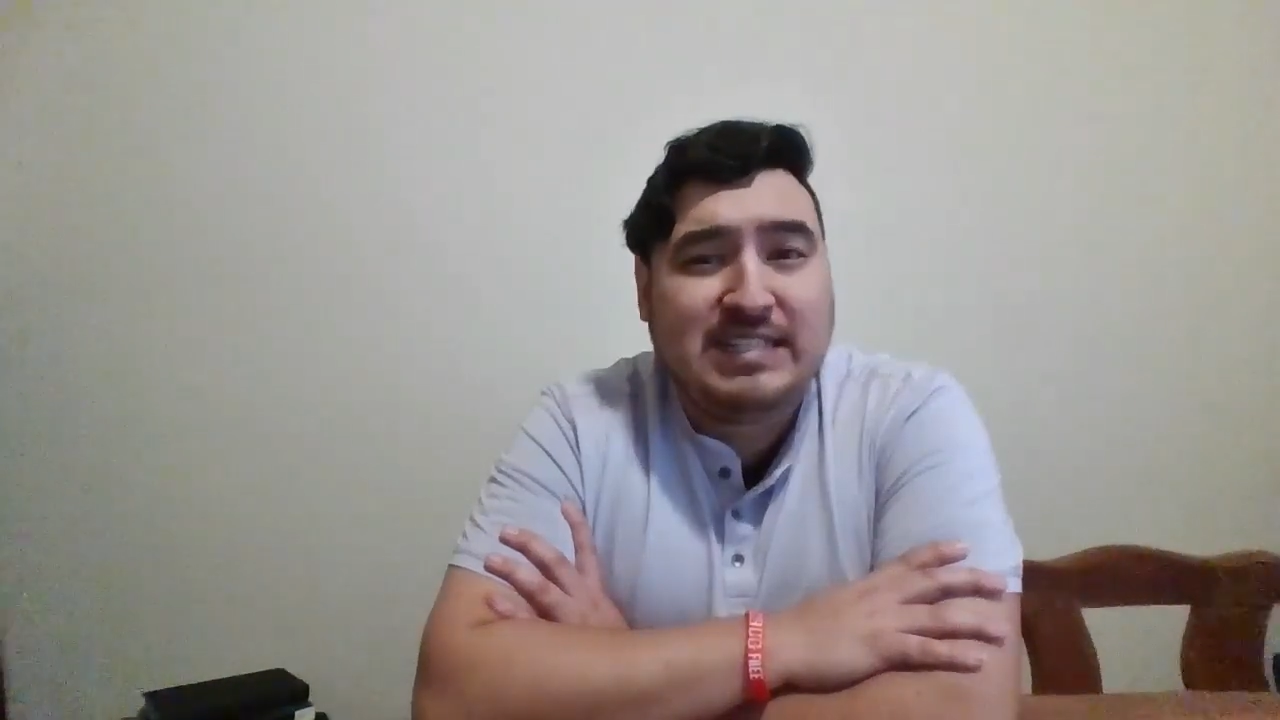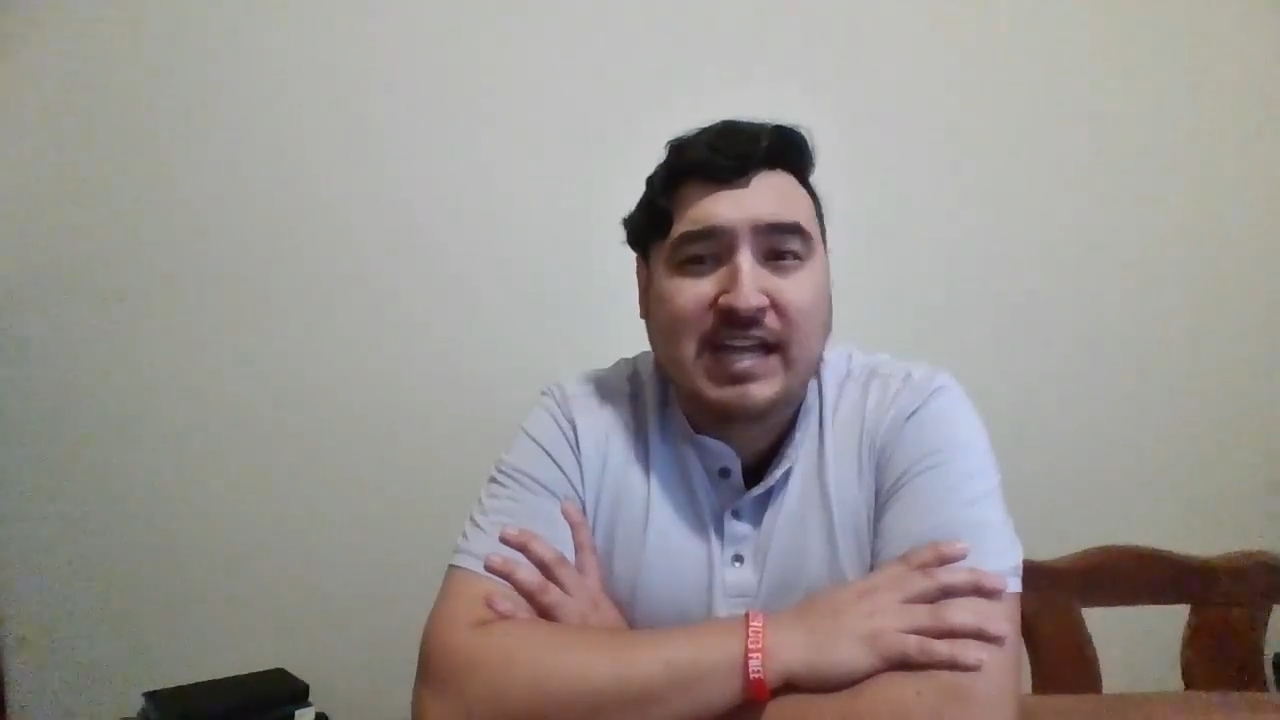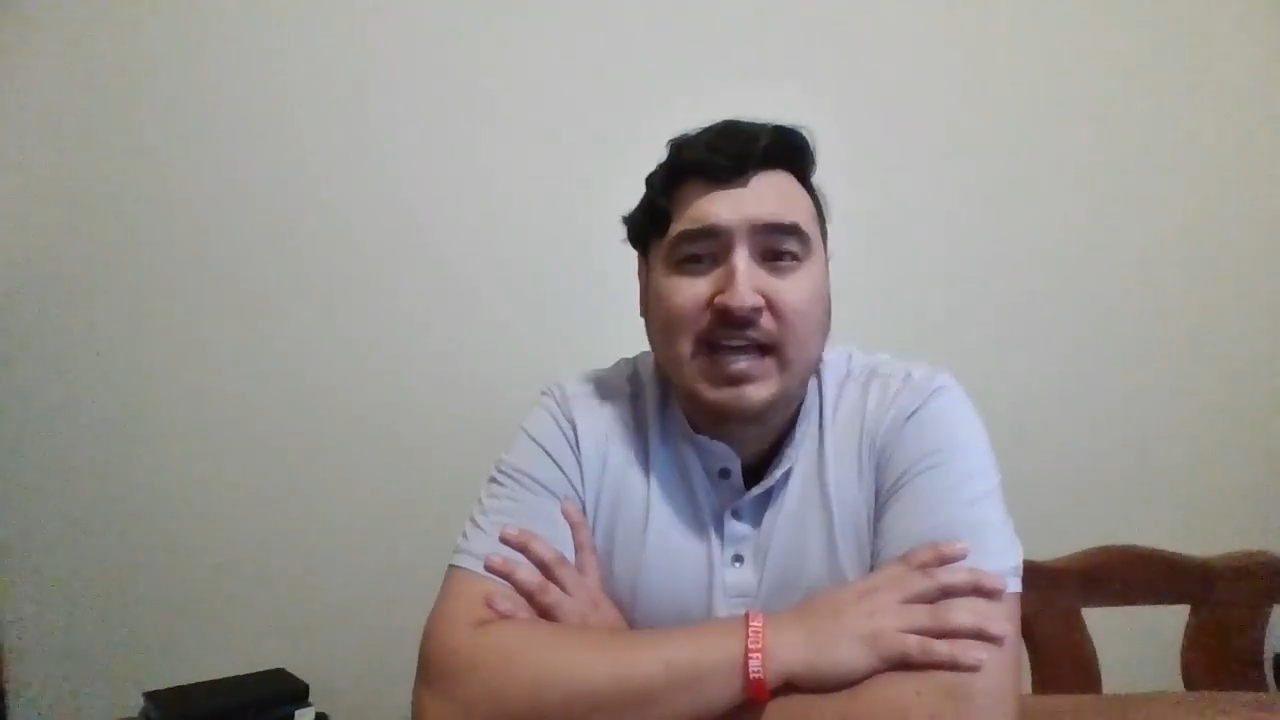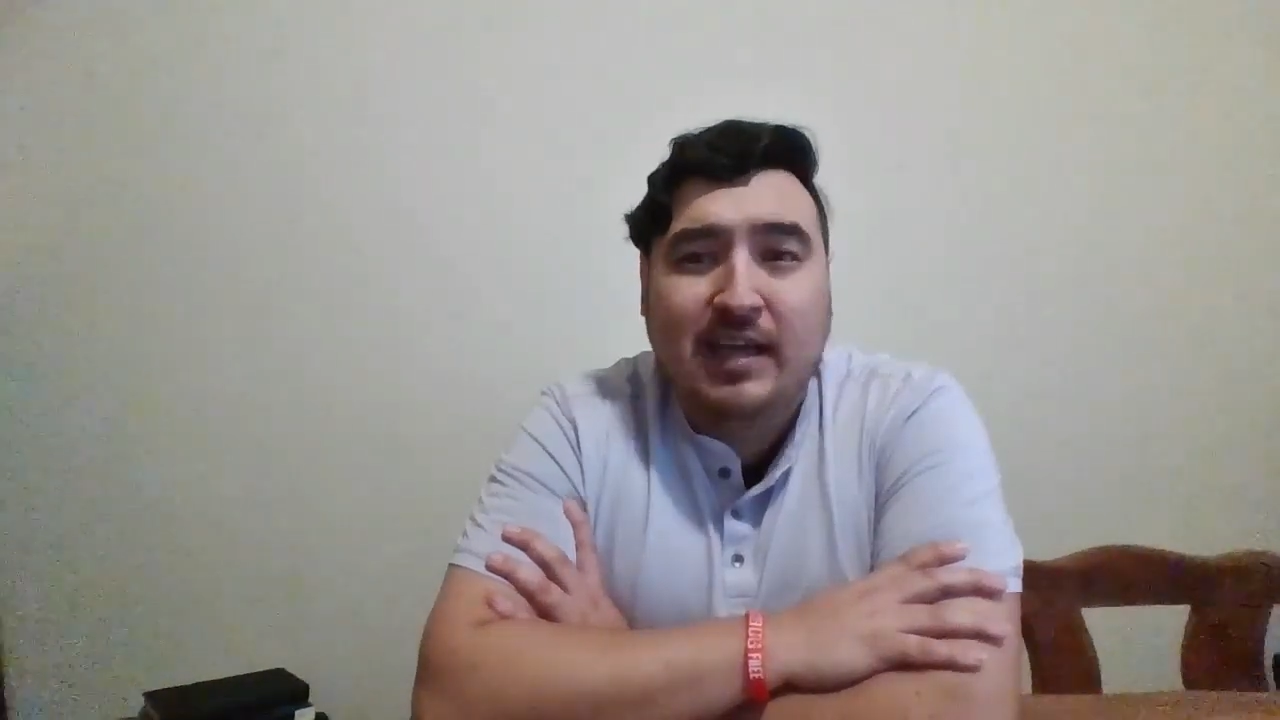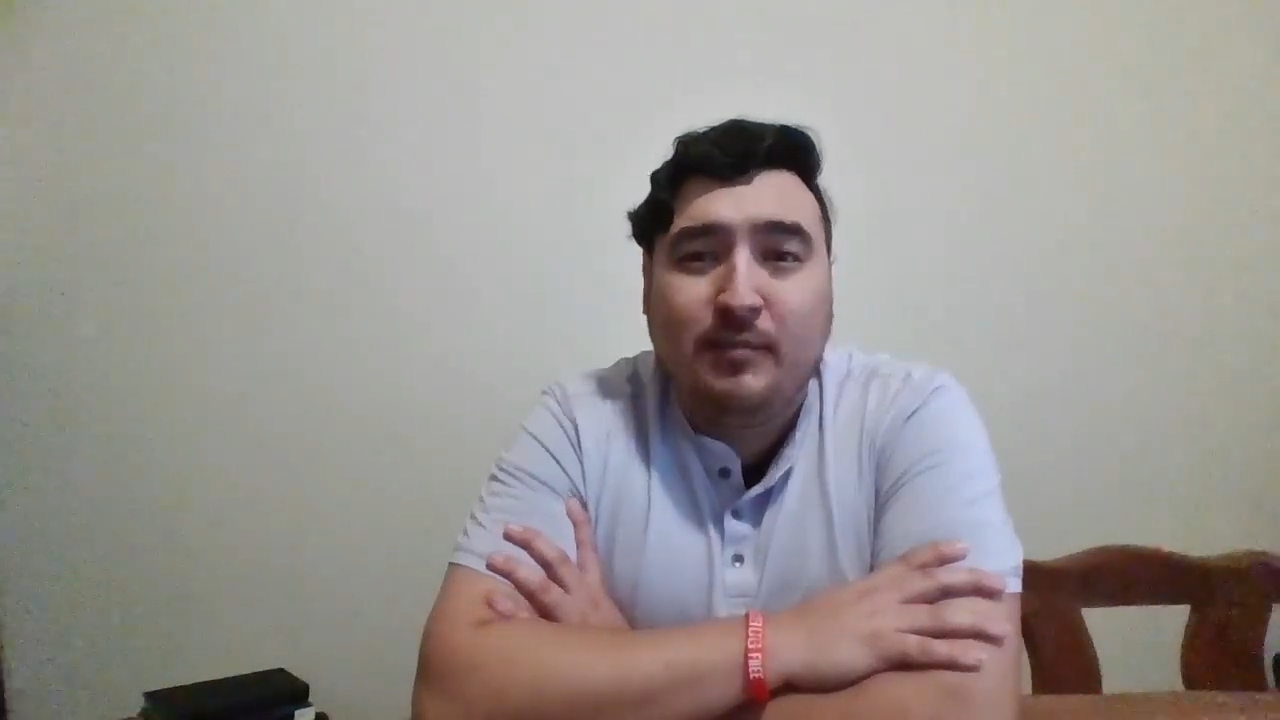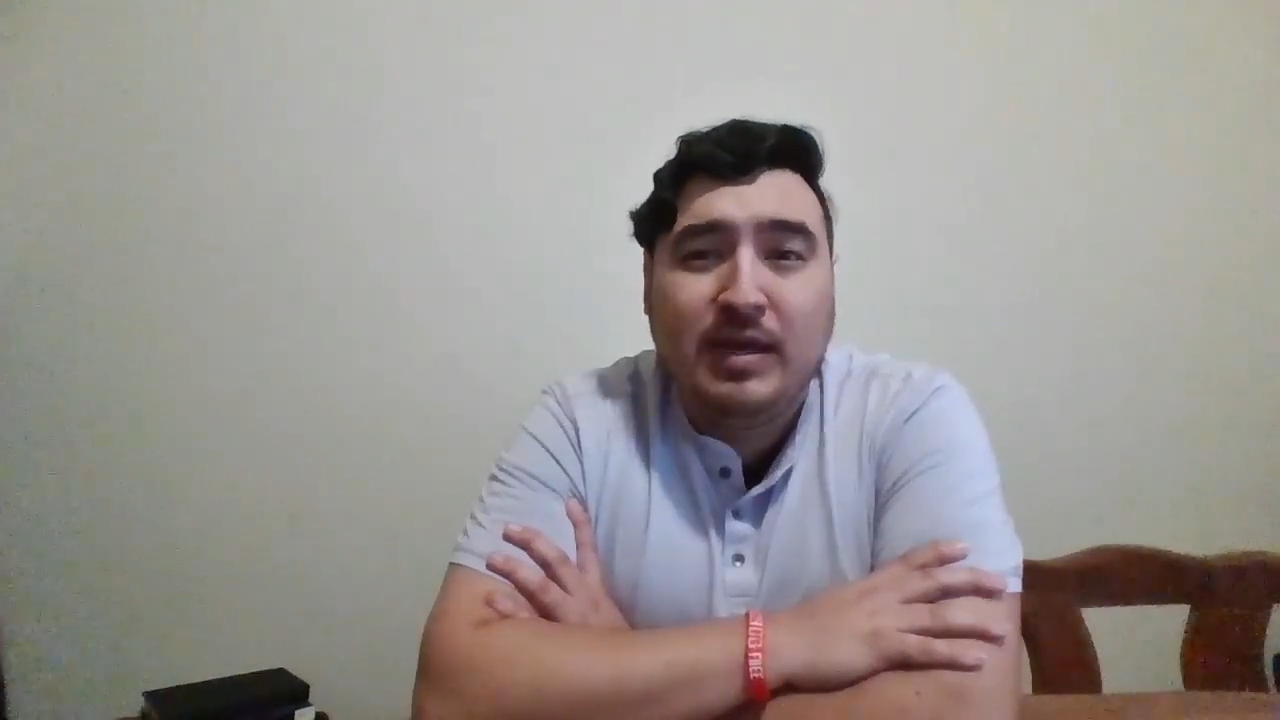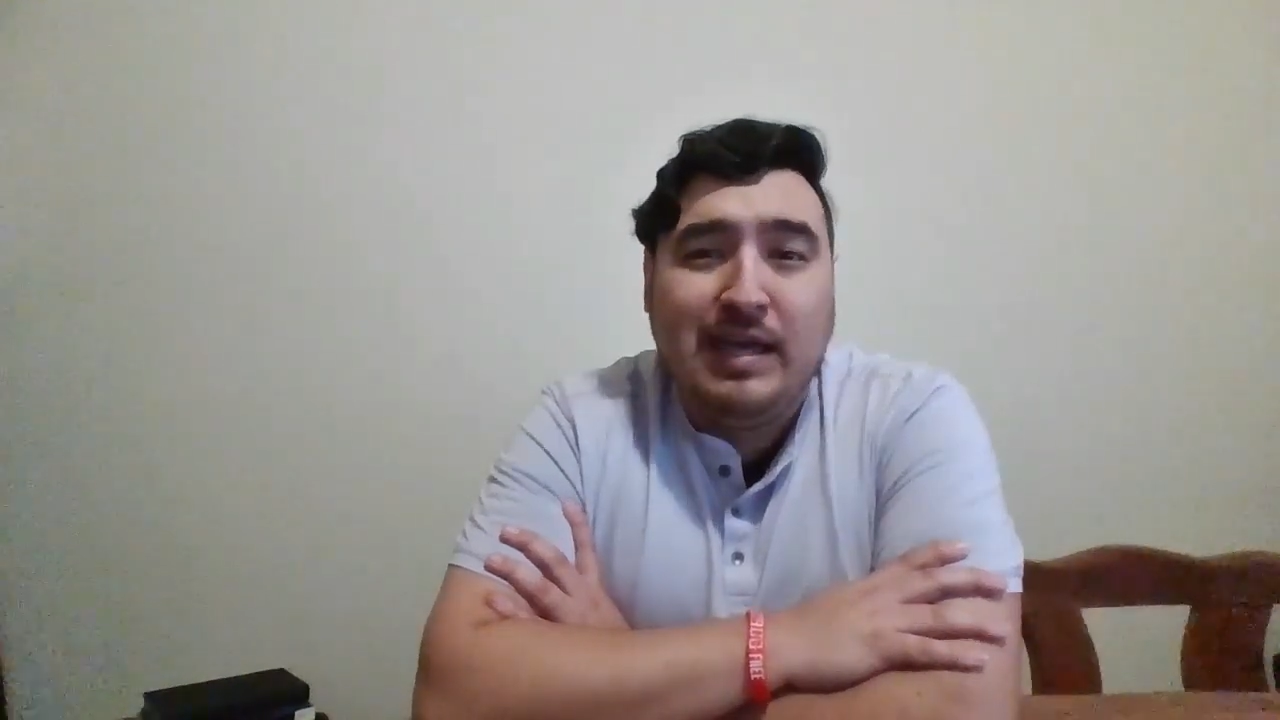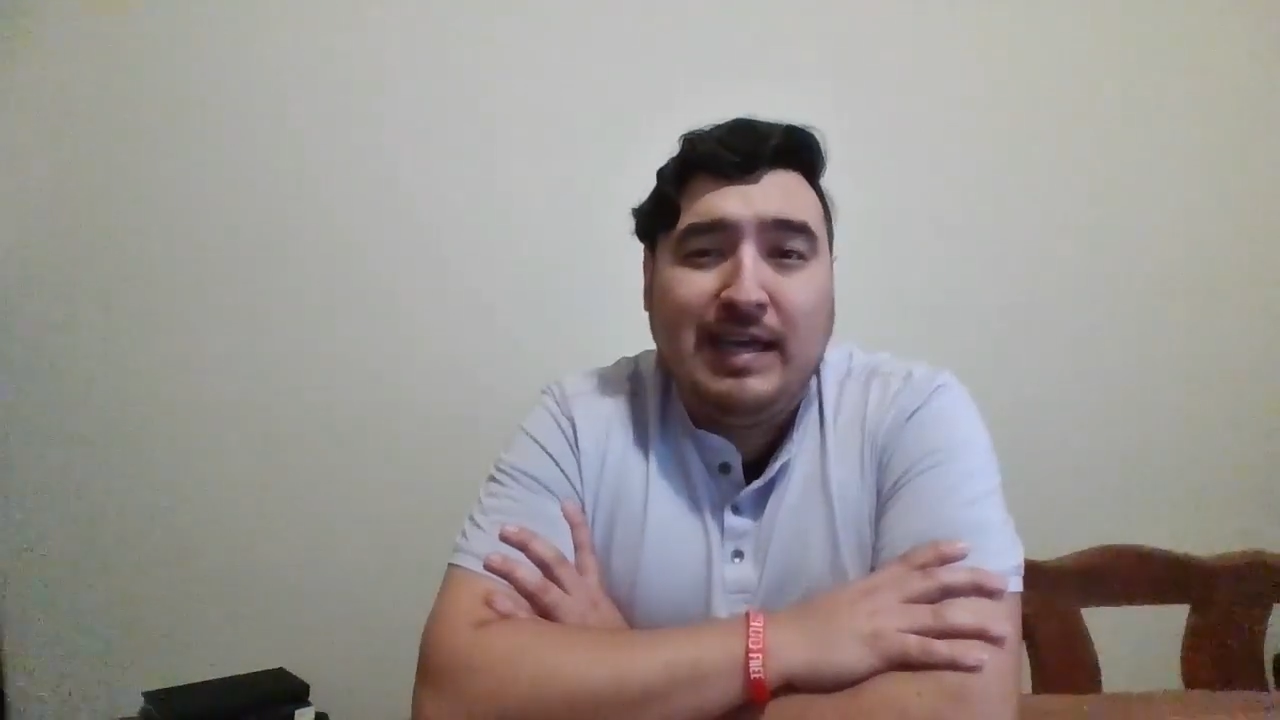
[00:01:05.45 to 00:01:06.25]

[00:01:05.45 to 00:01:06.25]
time.